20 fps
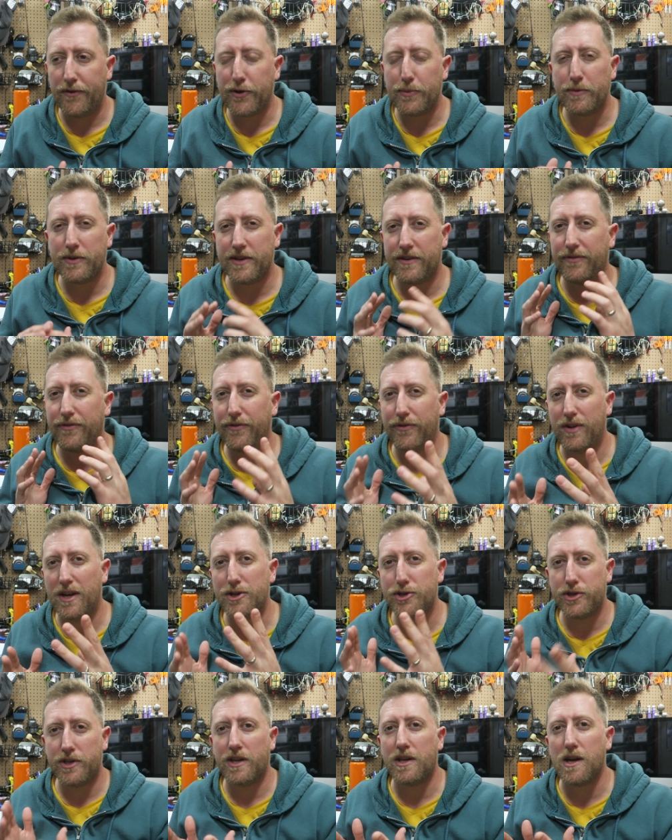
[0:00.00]
on some of these
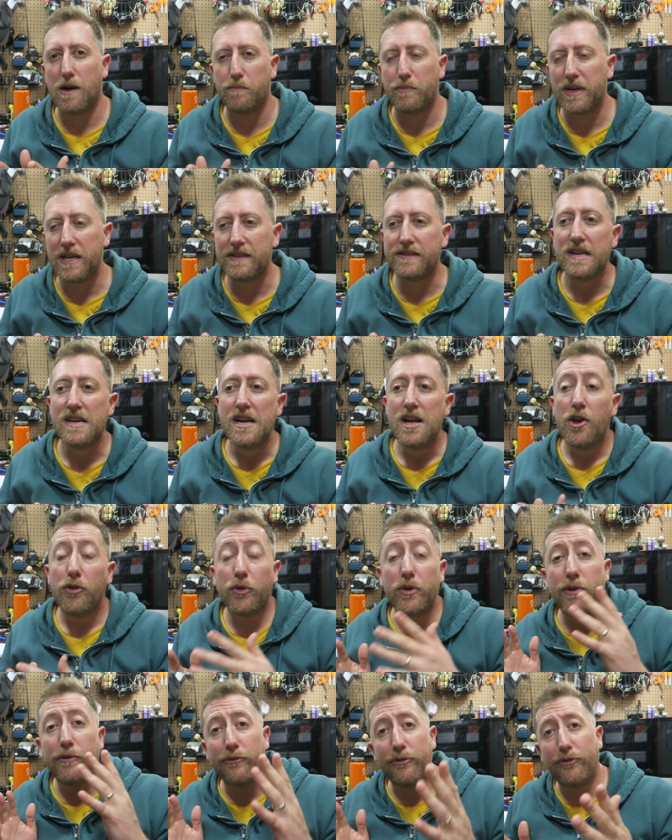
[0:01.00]
fledgling companies.
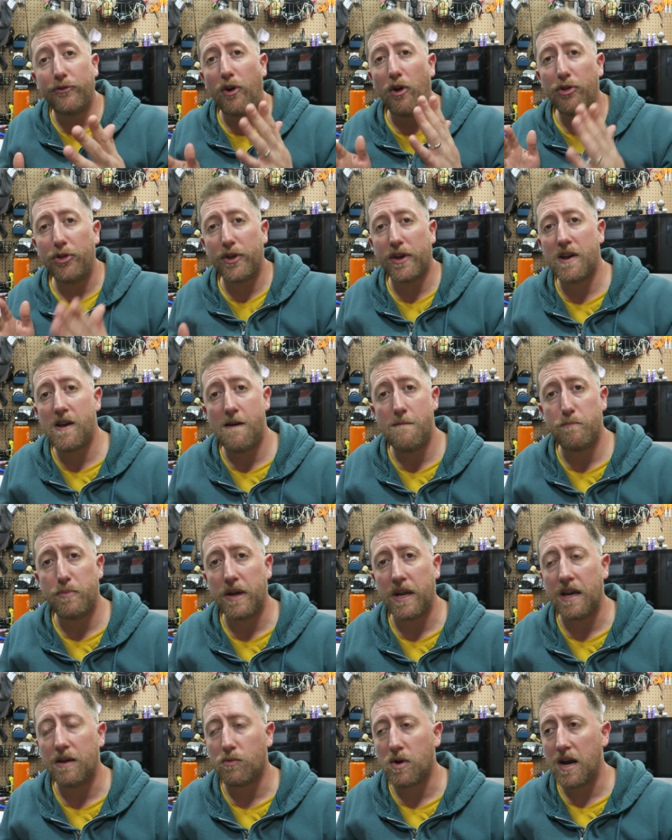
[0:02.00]
So I don't fault the
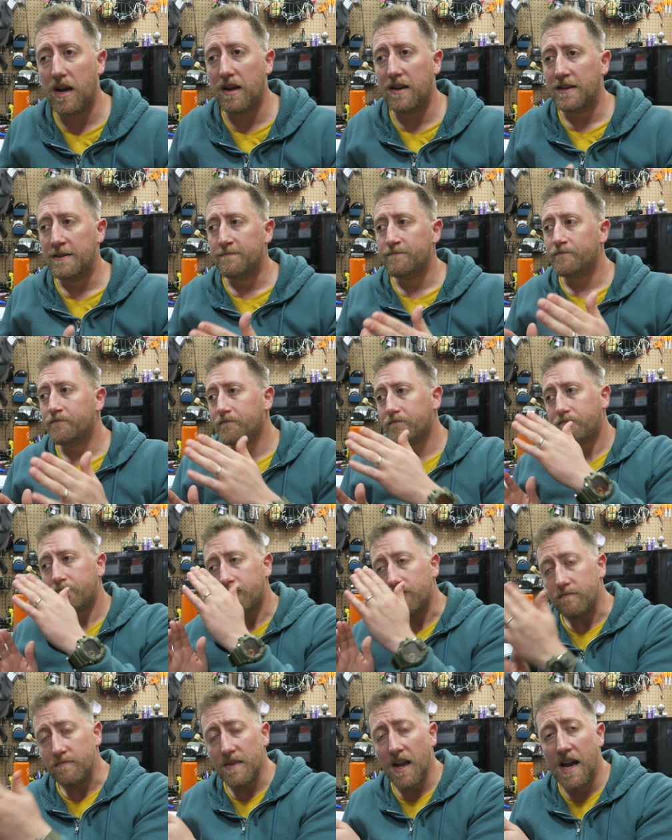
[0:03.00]
company, right?
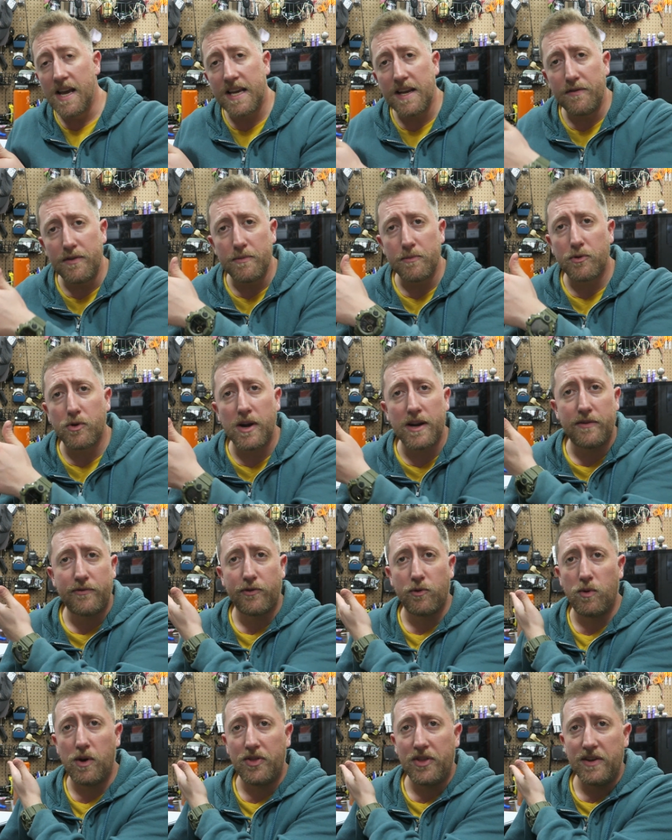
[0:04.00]
I give them credit
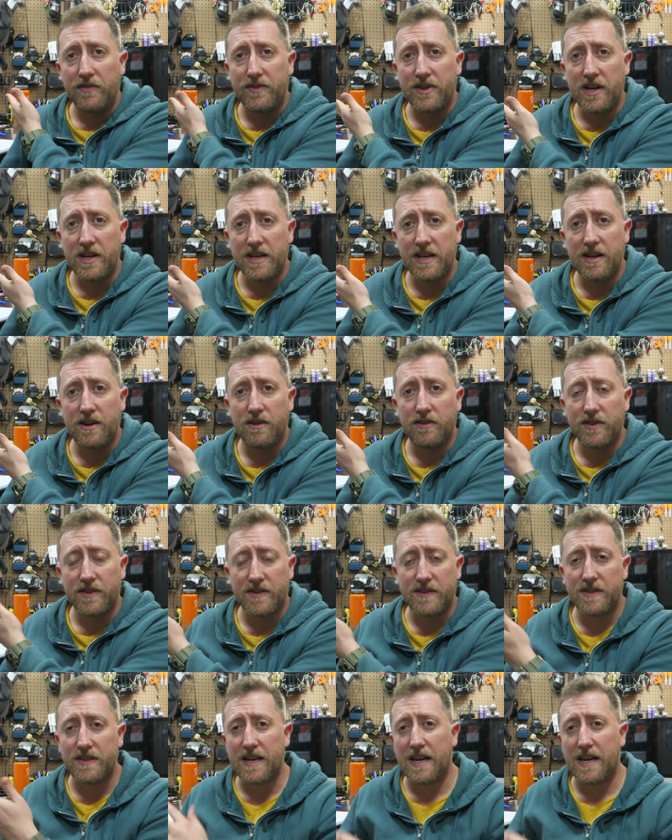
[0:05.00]
for what they've done here. This